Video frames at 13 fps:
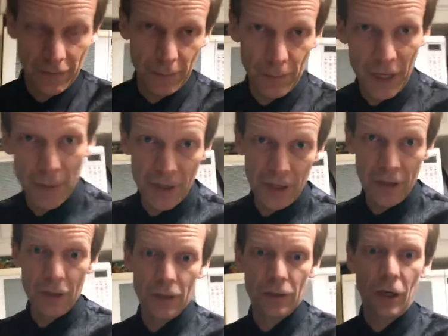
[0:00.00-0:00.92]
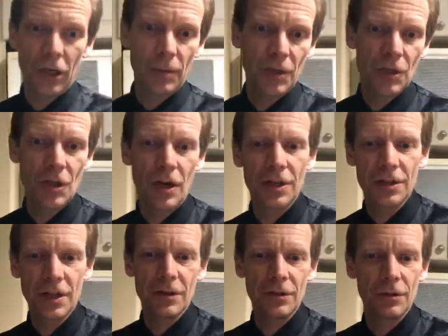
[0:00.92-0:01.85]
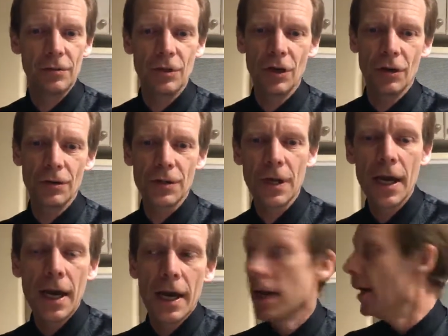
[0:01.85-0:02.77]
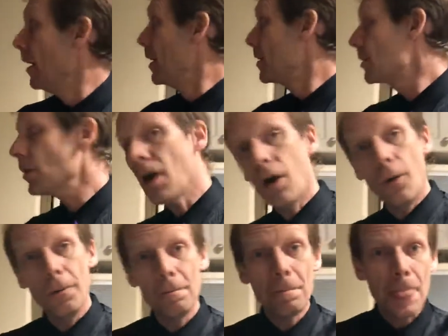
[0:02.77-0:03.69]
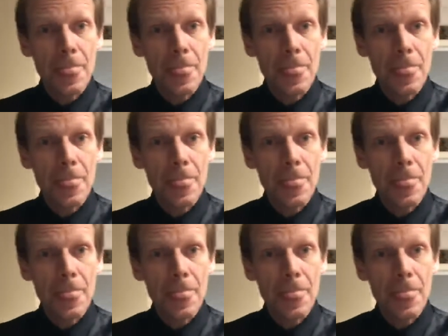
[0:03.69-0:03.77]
It may be garbage content, who knows. So,